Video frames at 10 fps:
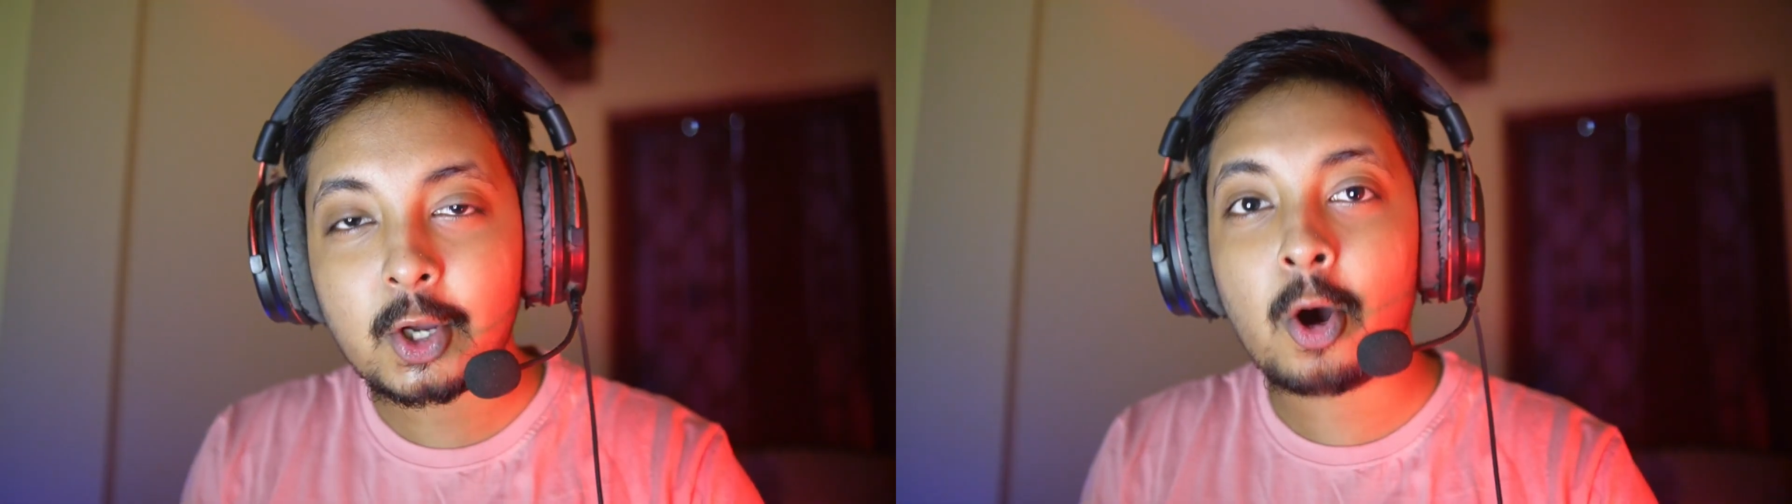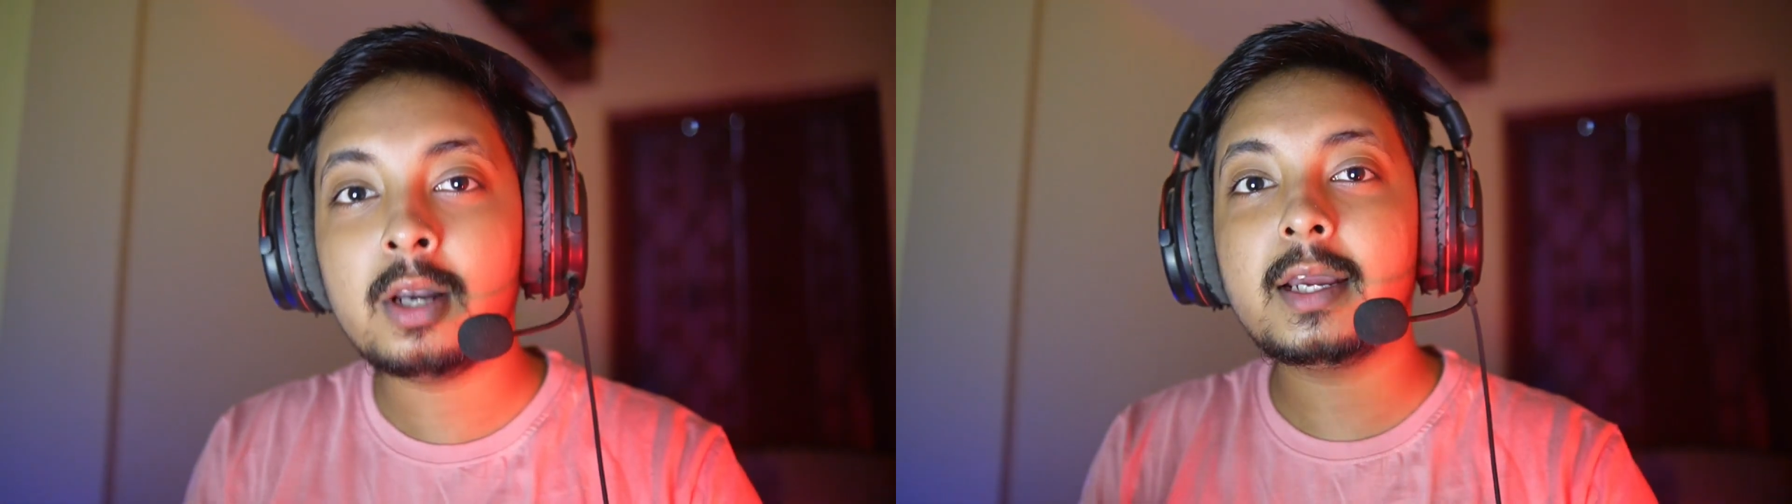
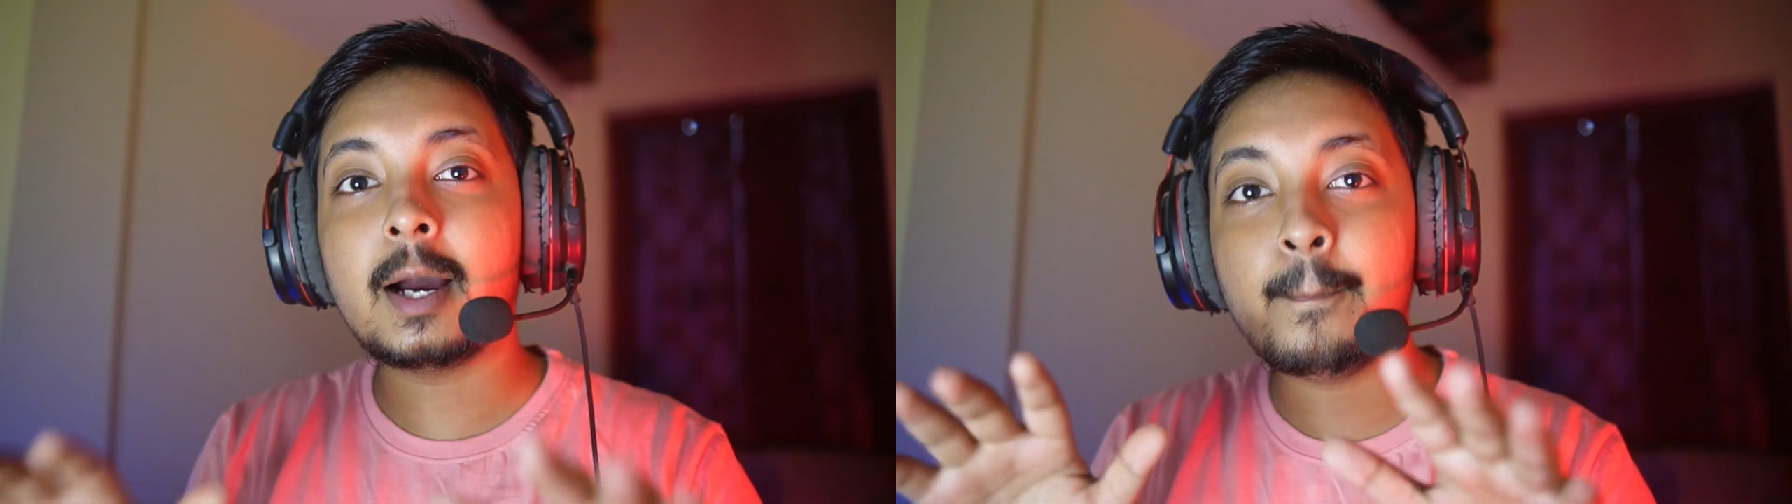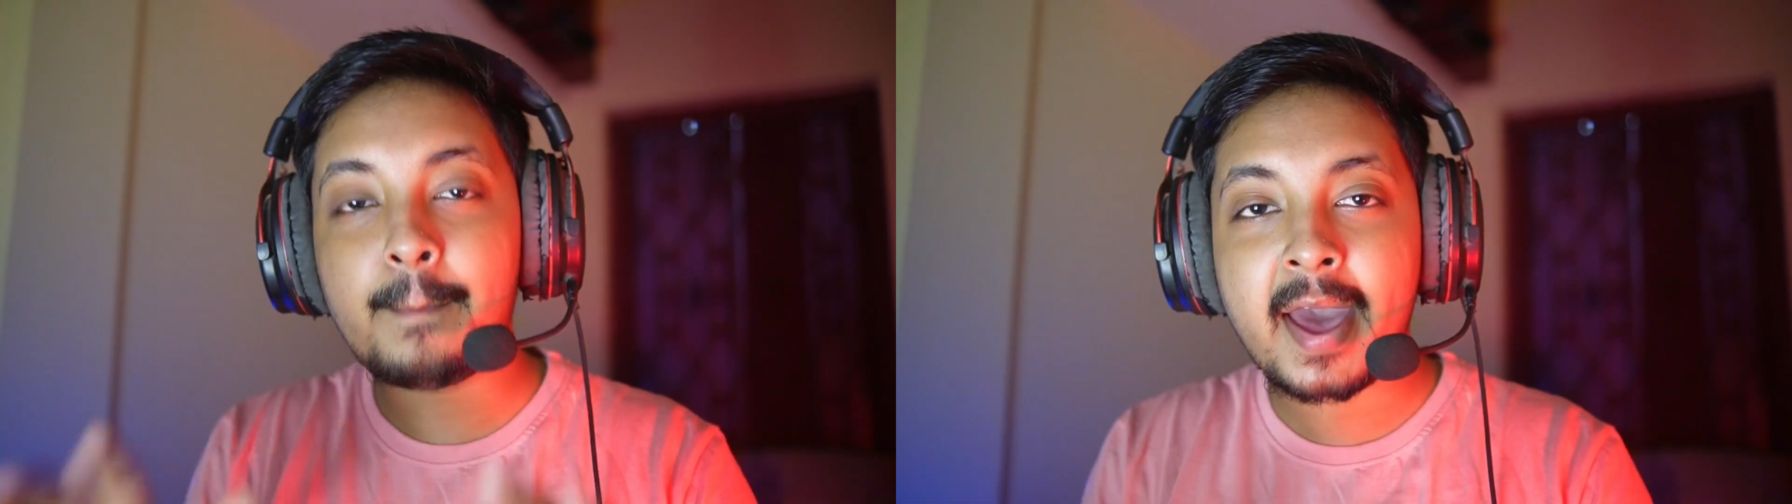all
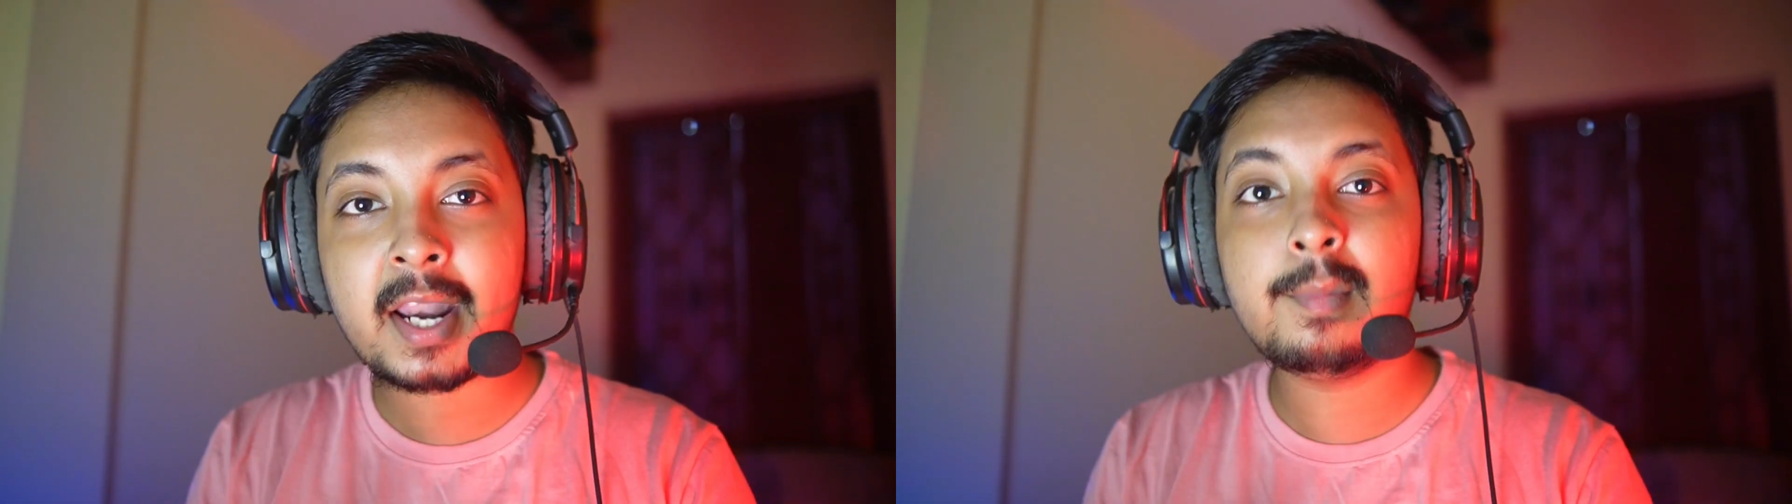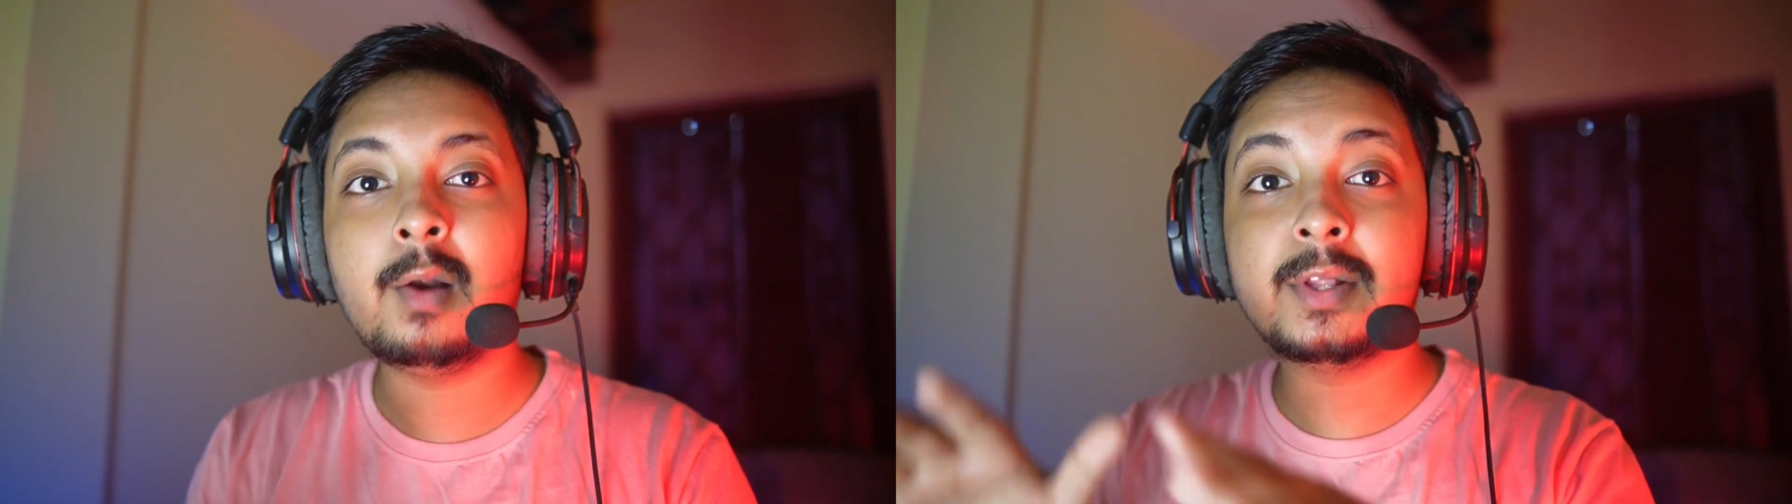
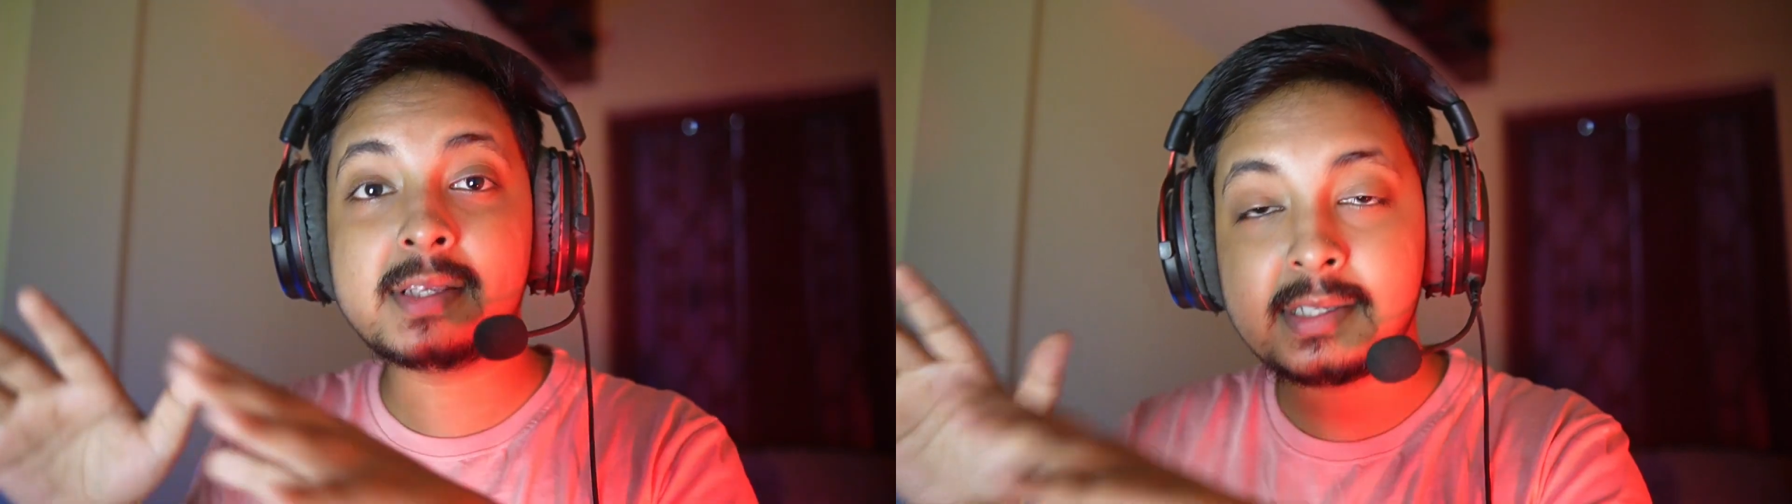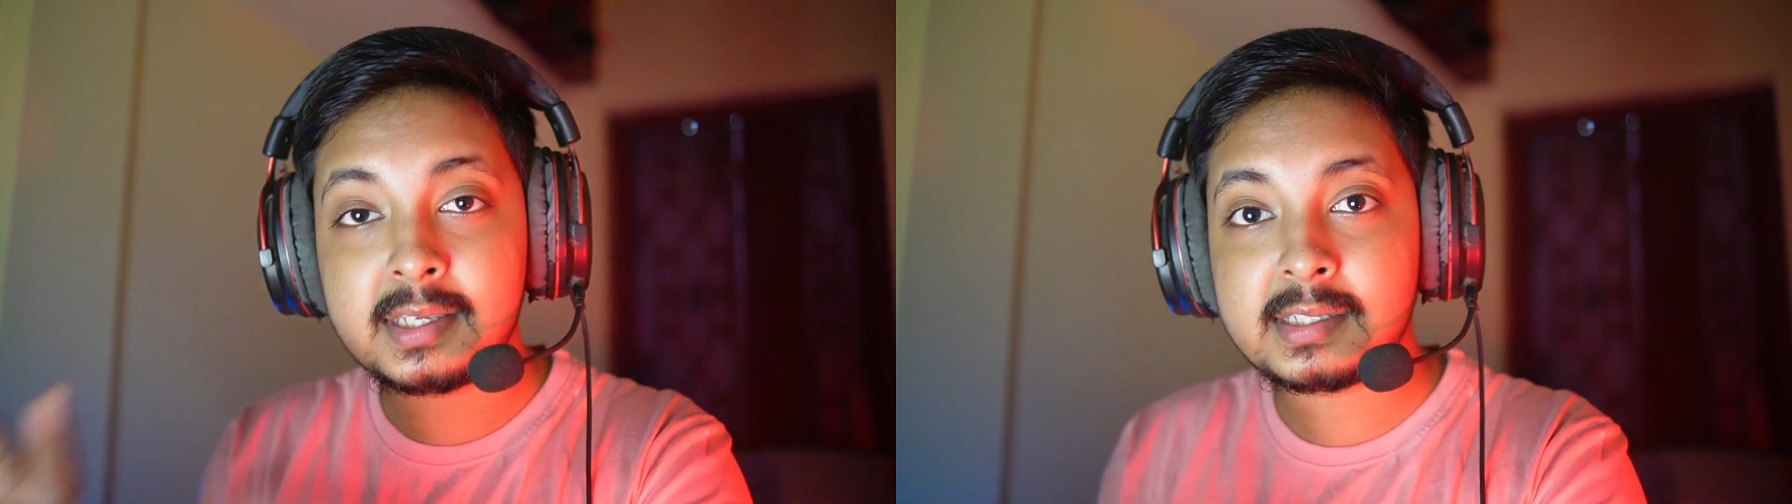comparable with
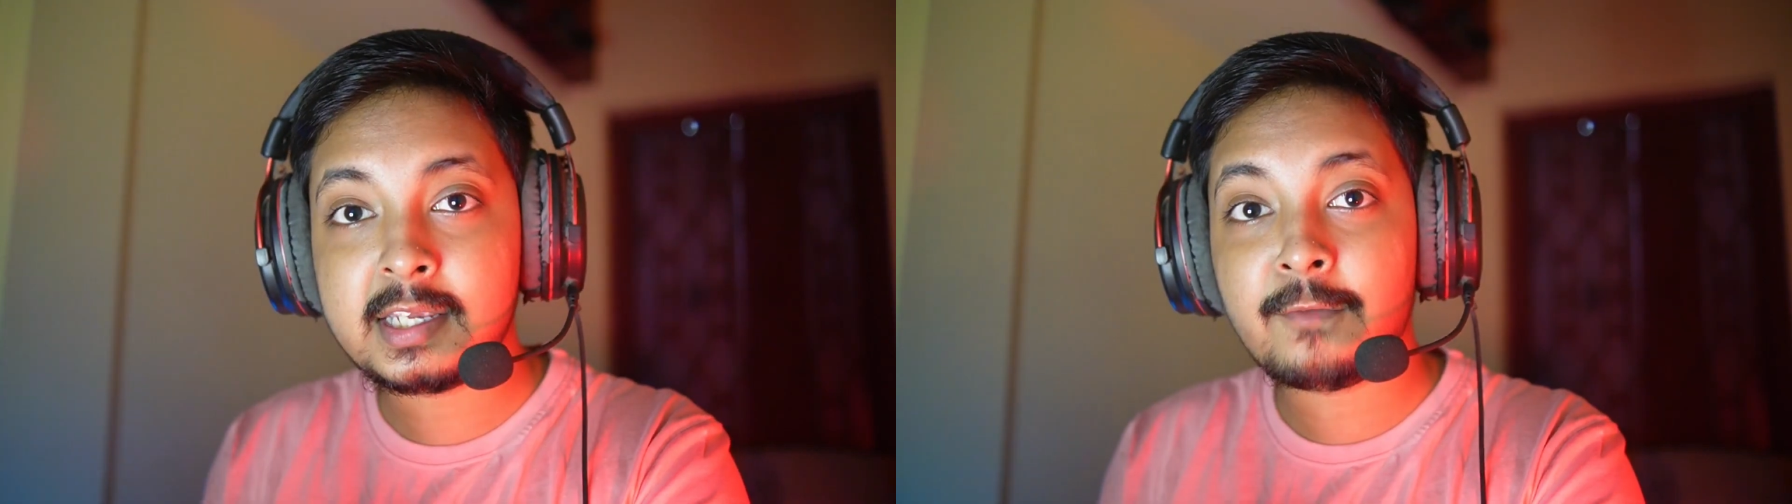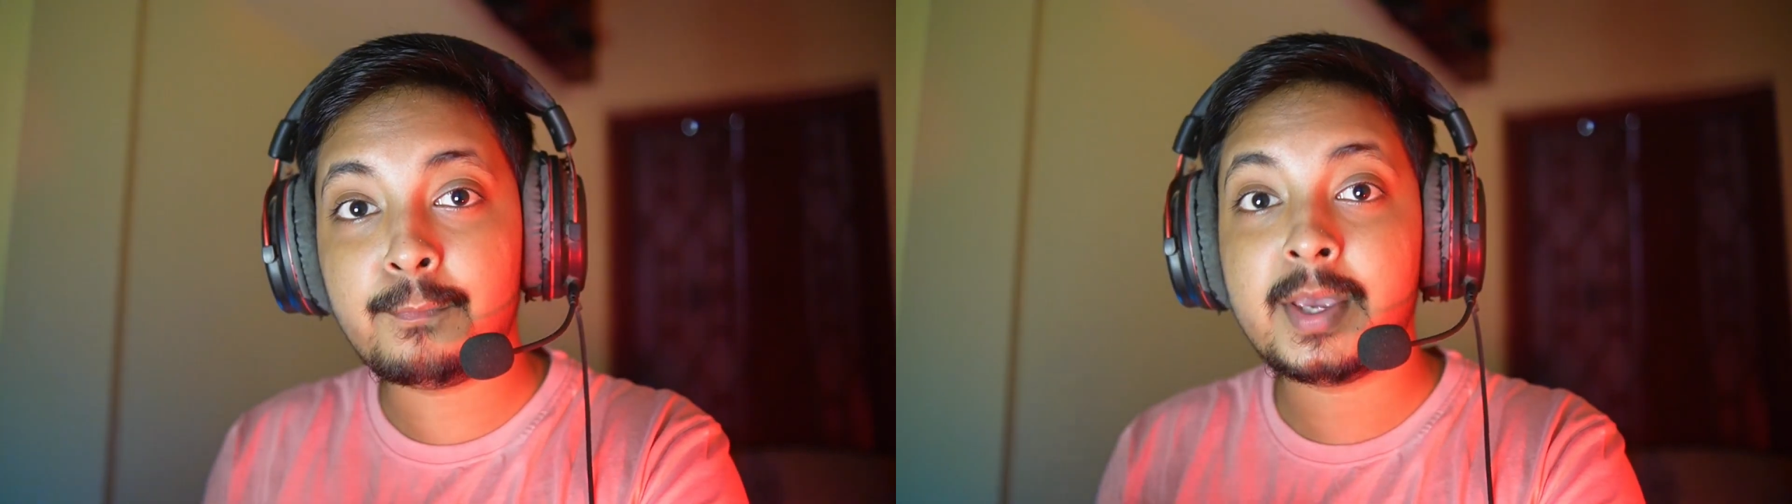
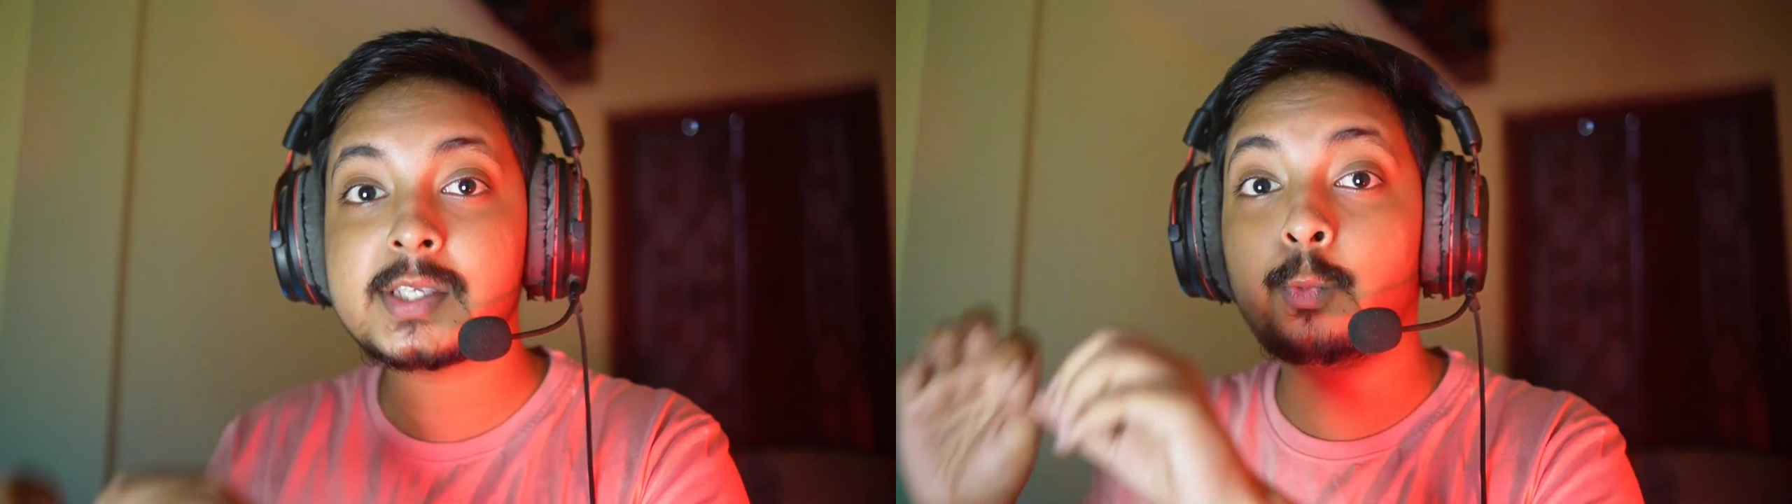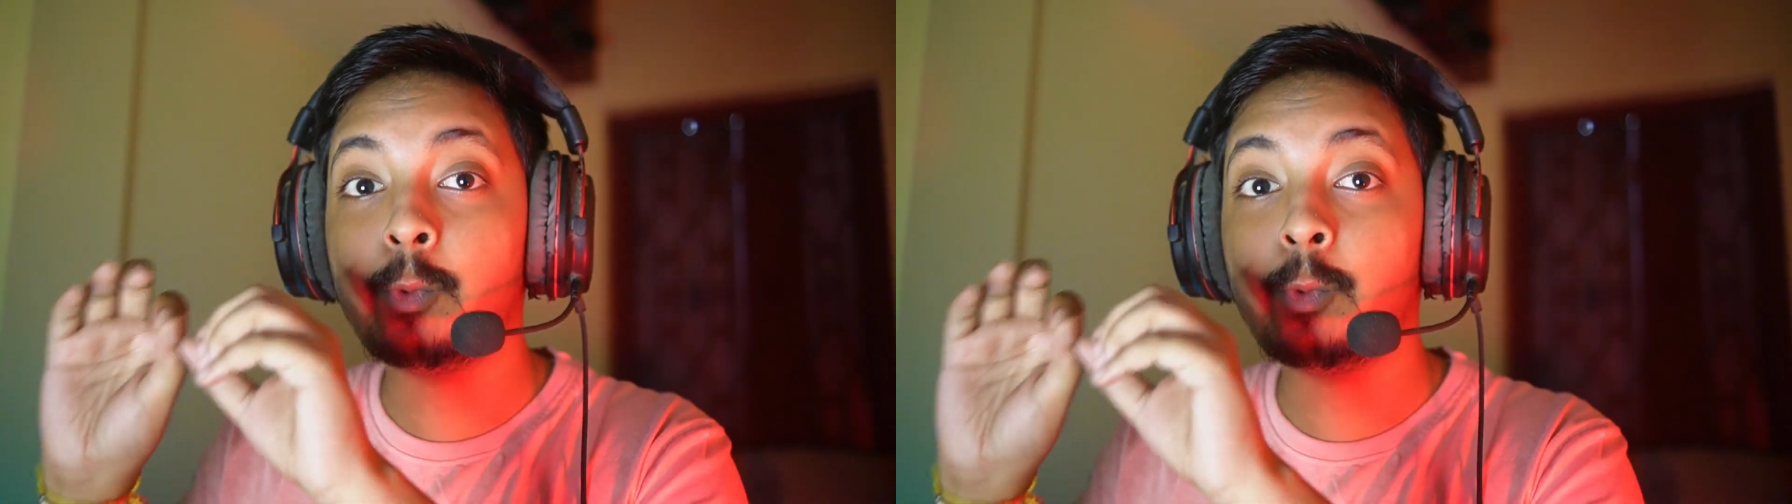60 FPS